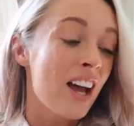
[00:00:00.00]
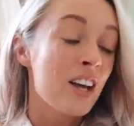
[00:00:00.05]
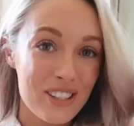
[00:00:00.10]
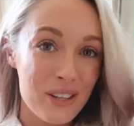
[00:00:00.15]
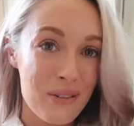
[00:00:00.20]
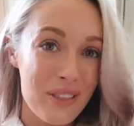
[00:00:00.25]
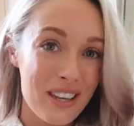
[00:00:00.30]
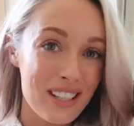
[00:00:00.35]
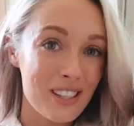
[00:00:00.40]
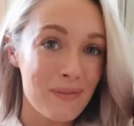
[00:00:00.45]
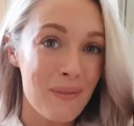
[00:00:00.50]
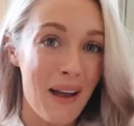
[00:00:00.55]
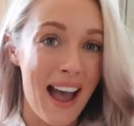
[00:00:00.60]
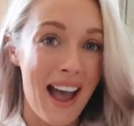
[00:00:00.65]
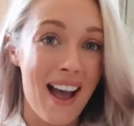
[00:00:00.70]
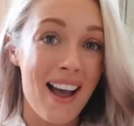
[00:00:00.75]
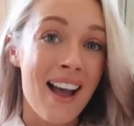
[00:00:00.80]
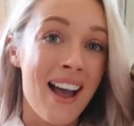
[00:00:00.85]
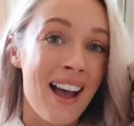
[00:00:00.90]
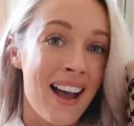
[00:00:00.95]
So this
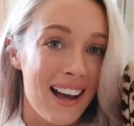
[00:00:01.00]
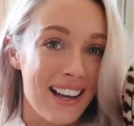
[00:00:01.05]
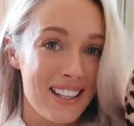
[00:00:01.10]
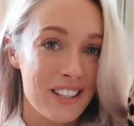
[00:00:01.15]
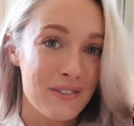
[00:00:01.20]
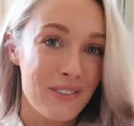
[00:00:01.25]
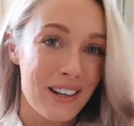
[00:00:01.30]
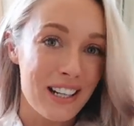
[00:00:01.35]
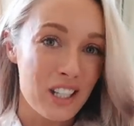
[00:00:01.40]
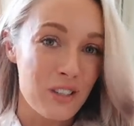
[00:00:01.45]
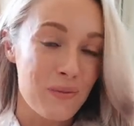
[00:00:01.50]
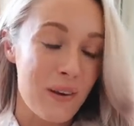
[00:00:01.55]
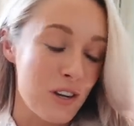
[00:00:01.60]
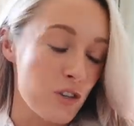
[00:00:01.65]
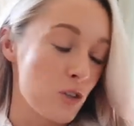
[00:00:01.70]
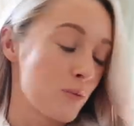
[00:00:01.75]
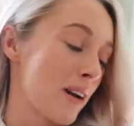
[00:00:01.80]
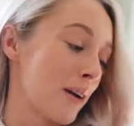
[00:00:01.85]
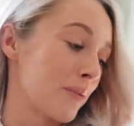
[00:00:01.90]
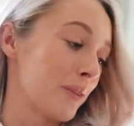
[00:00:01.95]
pair has a very
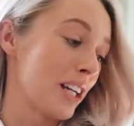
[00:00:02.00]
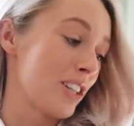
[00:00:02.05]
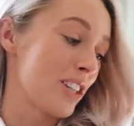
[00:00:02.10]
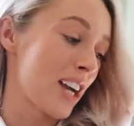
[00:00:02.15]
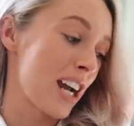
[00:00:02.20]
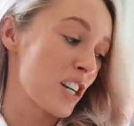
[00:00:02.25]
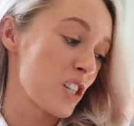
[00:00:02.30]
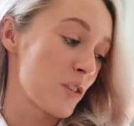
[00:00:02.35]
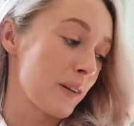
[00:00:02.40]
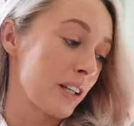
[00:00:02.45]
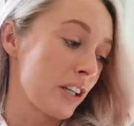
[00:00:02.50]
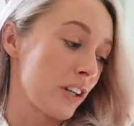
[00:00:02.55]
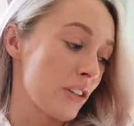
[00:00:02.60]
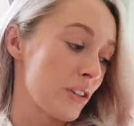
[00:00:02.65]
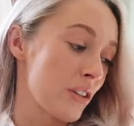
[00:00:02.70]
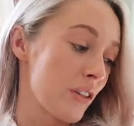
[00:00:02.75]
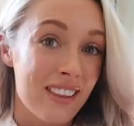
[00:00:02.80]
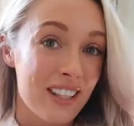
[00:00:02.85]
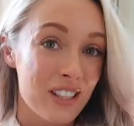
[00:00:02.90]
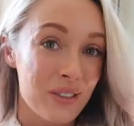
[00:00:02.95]
special memory attached
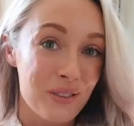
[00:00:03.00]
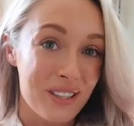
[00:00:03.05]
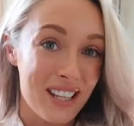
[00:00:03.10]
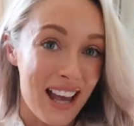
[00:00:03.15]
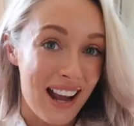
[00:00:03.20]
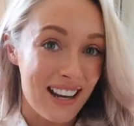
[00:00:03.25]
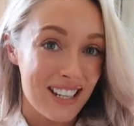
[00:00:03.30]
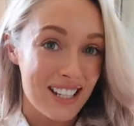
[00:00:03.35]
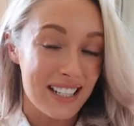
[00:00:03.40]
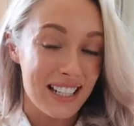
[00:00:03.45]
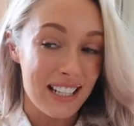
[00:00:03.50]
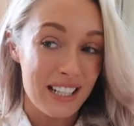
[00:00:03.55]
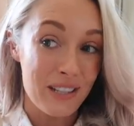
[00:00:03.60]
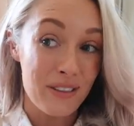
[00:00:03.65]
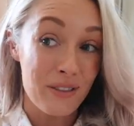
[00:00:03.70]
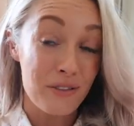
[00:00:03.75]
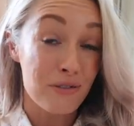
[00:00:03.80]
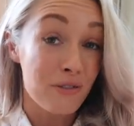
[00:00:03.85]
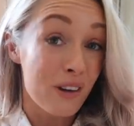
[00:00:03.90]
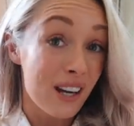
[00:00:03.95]
because this was actually
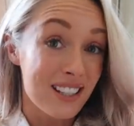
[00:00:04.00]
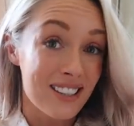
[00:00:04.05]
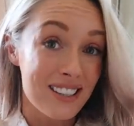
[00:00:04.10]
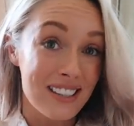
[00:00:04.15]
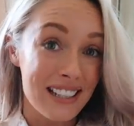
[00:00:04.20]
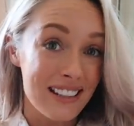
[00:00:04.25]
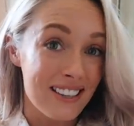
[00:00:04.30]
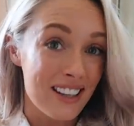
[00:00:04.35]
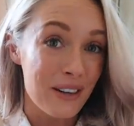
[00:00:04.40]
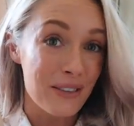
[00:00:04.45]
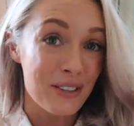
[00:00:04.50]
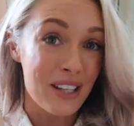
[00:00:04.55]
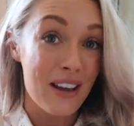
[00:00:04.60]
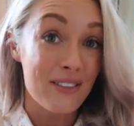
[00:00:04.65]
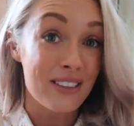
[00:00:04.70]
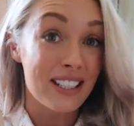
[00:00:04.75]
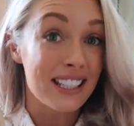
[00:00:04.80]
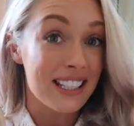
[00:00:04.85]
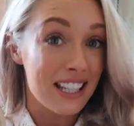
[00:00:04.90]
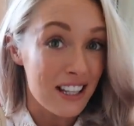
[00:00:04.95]
the first thing that I was
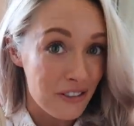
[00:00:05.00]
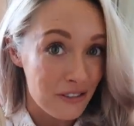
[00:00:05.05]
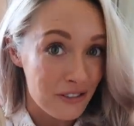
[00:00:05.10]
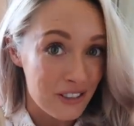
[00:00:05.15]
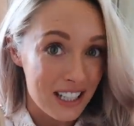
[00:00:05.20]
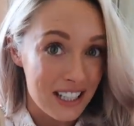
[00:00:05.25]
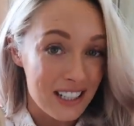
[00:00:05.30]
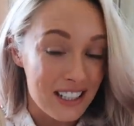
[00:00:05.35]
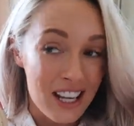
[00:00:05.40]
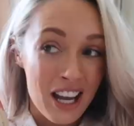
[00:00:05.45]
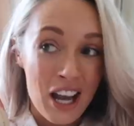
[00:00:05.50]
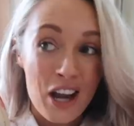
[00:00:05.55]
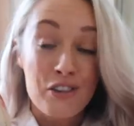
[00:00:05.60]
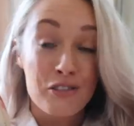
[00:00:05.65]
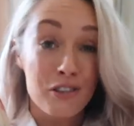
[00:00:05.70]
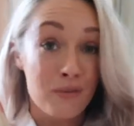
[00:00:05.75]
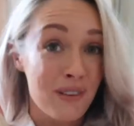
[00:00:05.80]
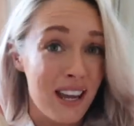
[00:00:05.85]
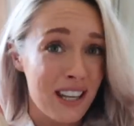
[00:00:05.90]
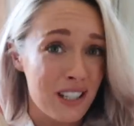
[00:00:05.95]
ever gifted
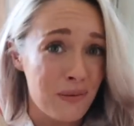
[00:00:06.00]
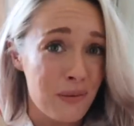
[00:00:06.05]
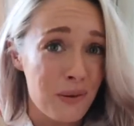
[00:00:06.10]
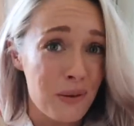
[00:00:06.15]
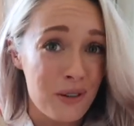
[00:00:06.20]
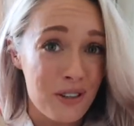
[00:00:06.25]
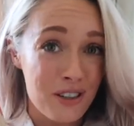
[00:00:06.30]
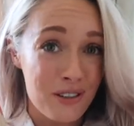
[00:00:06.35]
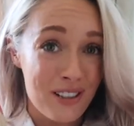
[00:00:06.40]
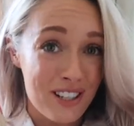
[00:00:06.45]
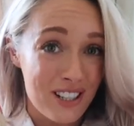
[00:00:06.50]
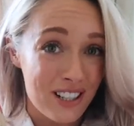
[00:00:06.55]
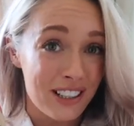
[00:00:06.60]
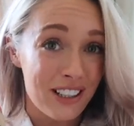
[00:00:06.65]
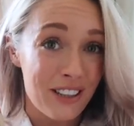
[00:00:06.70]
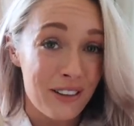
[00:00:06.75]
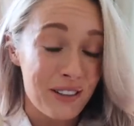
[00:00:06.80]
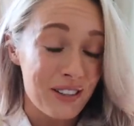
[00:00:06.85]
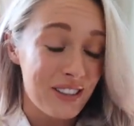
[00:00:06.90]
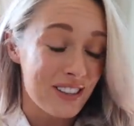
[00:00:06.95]
from Net-a-Porter, which I
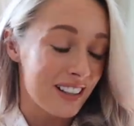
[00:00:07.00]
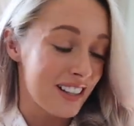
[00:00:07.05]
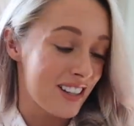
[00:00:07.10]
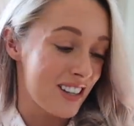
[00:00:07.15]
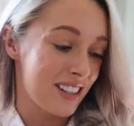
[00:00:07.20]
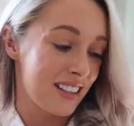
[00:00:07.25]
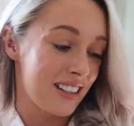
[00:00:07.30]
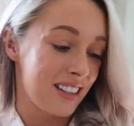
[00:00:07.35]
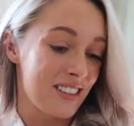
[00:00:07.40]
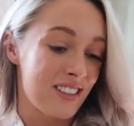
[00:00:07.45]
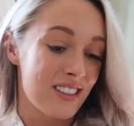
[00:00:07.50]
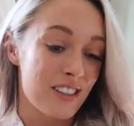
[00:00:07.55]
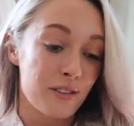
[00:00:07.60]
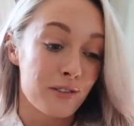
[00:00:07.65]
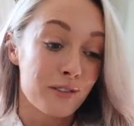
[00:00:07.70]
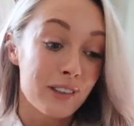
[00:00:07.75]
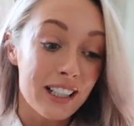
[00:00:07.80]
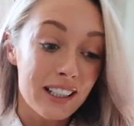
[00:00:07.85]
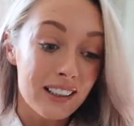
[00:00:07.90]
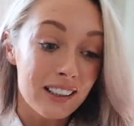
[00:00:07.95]
know is such a
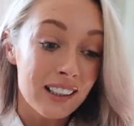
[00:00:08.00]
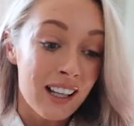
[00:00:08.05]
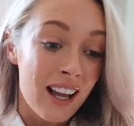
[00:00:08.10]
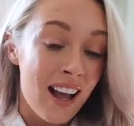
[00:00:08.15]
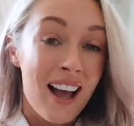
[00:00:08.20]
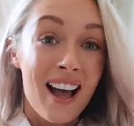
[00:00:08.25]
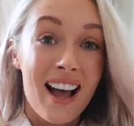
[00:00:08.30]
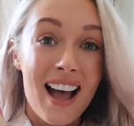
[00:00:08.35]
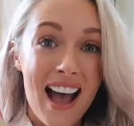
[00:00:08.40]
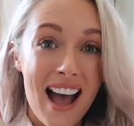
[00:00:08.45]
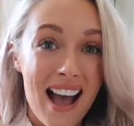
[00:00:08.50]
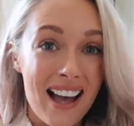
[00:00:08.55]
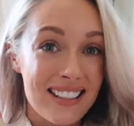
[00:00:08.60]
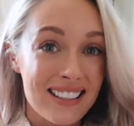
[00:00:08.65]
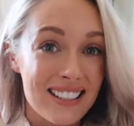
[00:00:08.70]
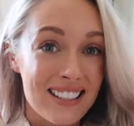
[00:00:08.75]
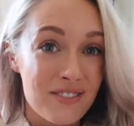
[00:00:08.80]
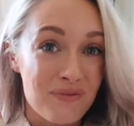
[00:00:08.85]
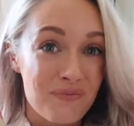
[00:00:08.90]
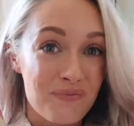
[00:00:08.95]
surreal
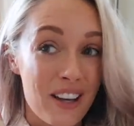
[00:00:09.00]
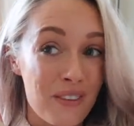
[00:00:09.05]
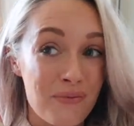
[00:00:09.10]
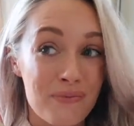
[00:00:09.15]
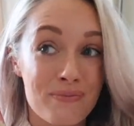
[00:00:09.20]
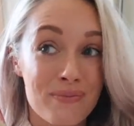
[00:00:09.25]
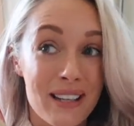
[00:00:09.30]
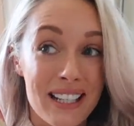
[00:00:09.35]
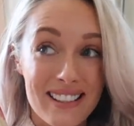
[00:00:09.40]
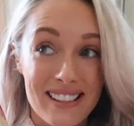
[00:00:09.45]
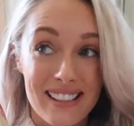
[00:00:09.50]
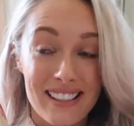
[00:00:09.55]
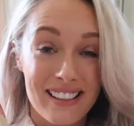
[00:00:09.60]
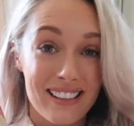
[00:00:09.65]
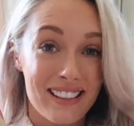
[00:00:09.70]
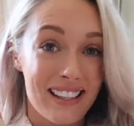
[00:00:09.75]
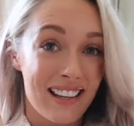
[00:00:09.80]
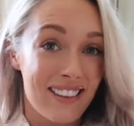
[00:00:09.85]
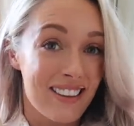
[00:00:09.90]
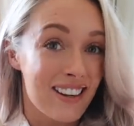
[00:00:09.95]
and amazing
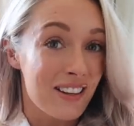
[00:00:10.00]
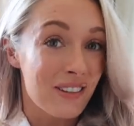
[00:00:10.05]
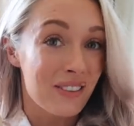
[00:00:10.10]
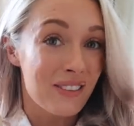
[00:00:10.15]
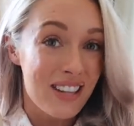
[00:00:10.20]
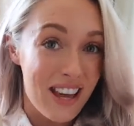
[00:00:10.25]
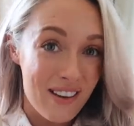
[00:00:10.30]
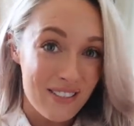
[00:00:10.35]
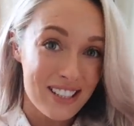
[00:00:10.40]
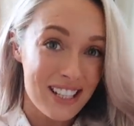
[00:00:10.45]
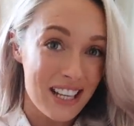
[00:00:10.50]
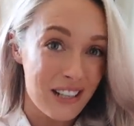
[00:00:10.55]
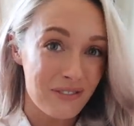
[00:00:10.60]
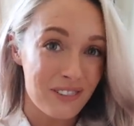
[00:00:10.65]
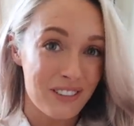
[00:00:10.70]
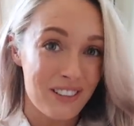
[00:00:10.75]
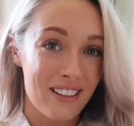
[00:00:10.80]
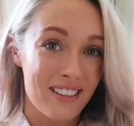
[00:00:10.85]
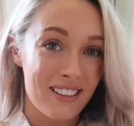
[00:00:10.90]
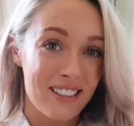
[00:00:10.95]
thing that I will never take
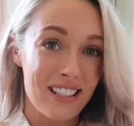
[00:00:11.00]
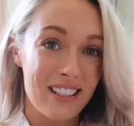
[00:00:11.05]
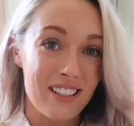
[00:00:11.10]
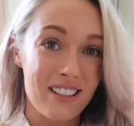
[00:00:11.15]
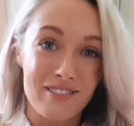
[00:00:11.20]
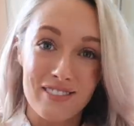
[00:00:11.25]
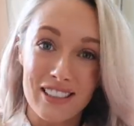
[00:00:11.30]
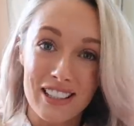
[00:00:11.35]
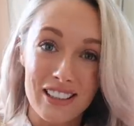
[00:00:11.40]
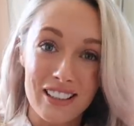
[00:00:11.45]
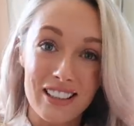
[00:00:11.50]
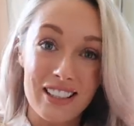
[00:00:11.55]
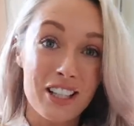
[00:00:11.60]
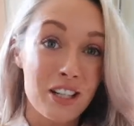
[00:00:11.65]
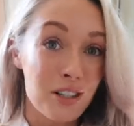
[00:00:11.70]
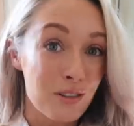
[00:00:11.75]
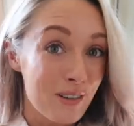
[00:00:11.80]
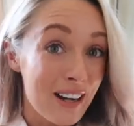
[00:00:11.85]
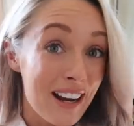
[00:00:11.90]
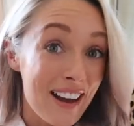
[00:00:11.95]
for granted, a real
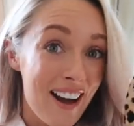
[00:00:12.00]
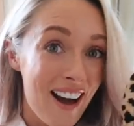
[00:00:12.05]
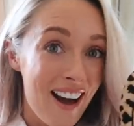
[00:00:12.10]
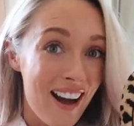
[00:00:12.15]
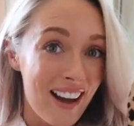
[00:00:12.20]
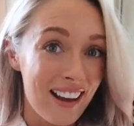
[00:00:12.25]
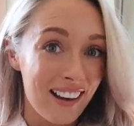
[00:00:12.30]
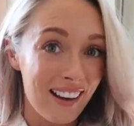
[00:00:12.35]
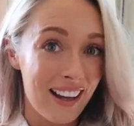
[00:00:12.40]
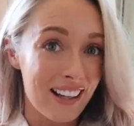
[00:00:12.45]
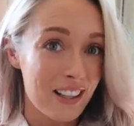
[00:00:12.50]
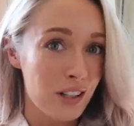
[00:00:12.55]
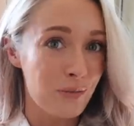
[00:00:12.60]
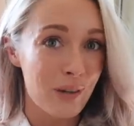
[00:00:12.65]
career highlight.